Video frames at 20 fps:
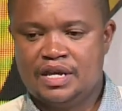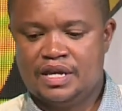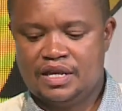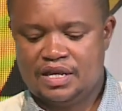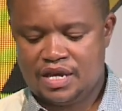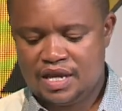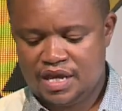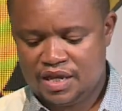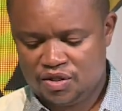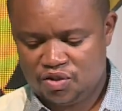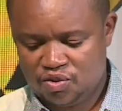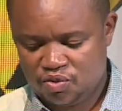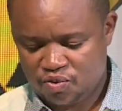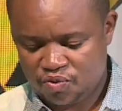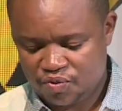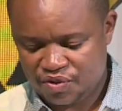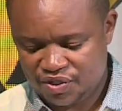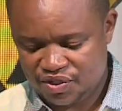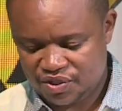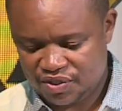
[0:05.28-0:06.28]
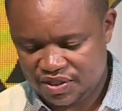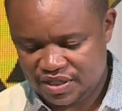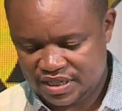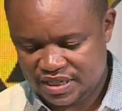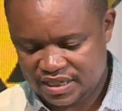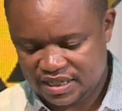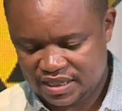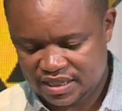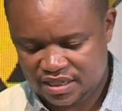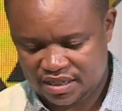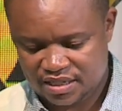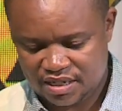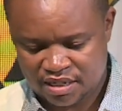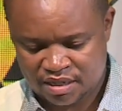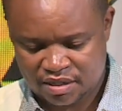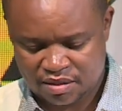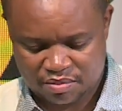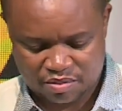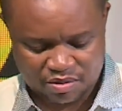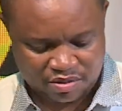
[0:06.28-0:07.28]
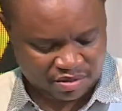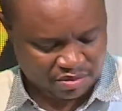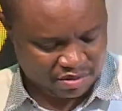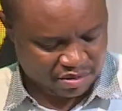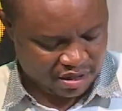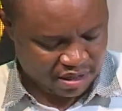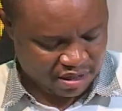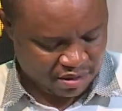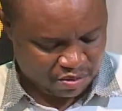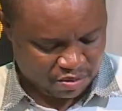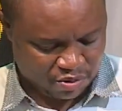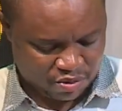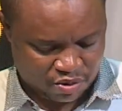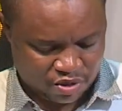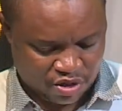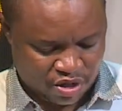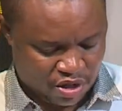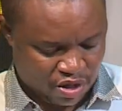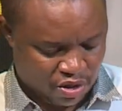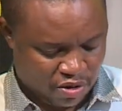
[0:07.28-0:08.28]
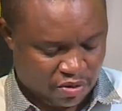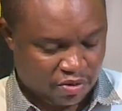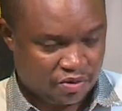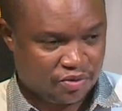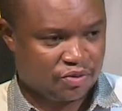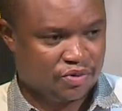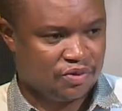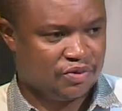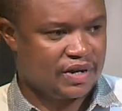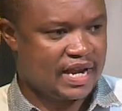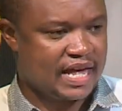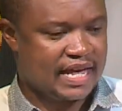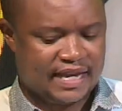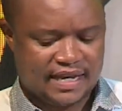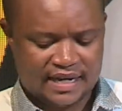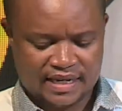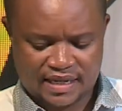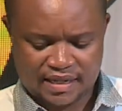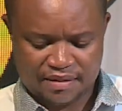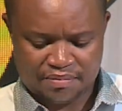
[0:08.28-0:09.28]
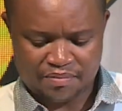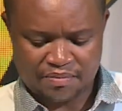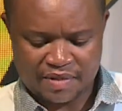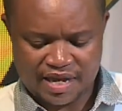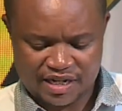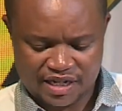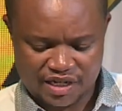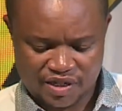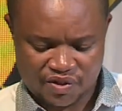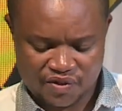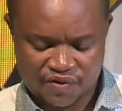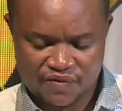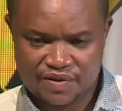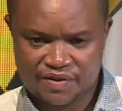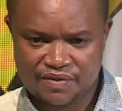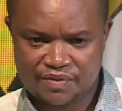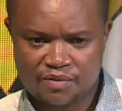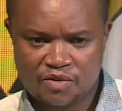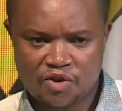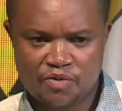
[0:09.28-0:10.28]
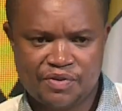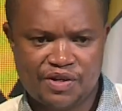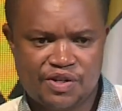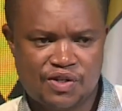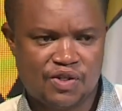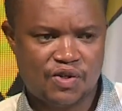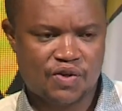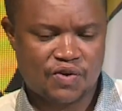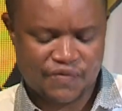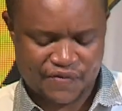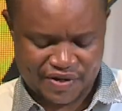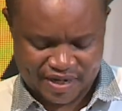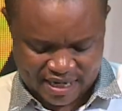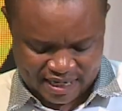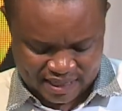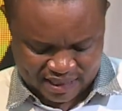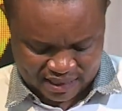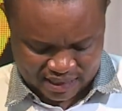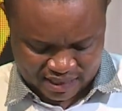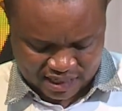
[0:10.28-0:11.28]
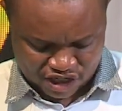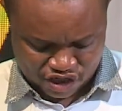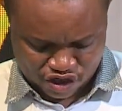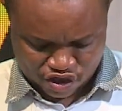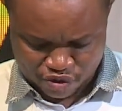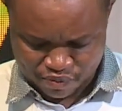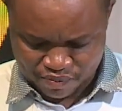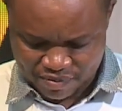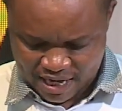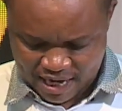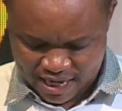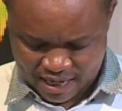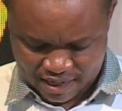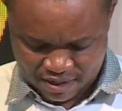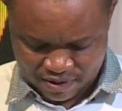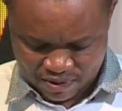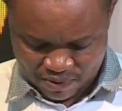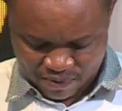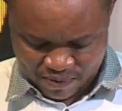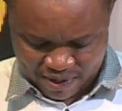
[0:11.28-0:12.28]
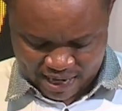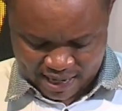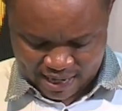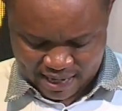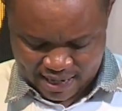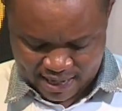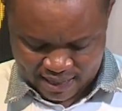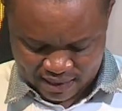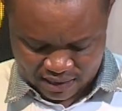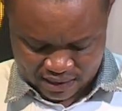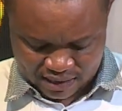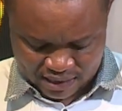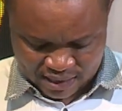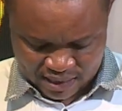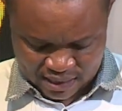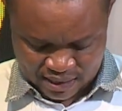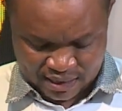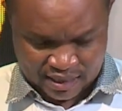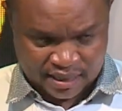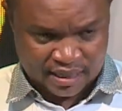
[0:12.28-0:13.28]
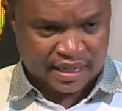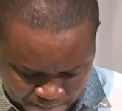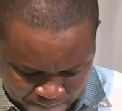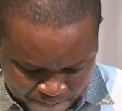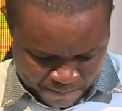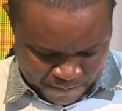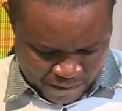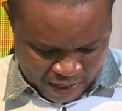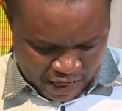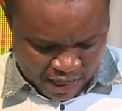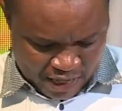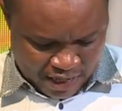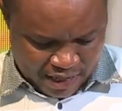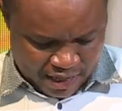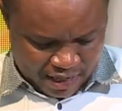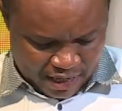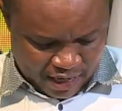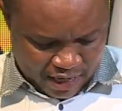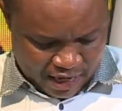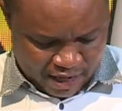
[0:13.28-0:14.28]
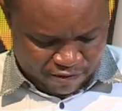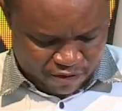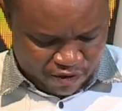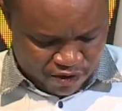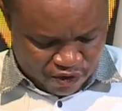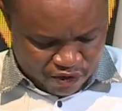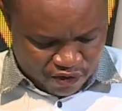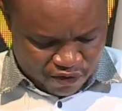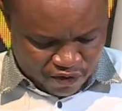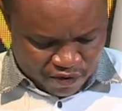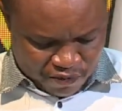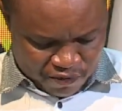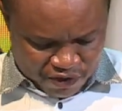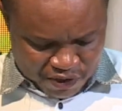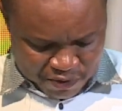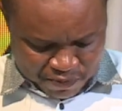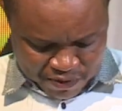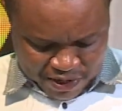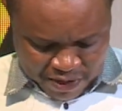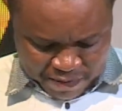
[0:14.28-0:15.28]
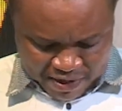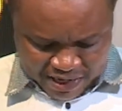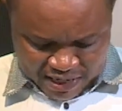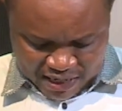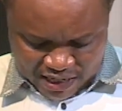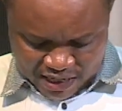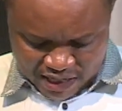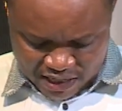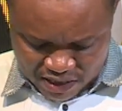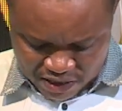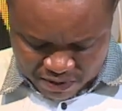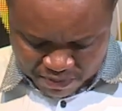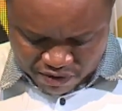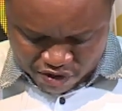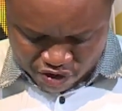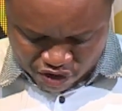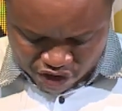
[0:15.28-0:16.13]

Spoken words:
to questions that will lie in the mandate of the Committee of Finance and National Planning ahead. I have questions from CPA Makini, CPA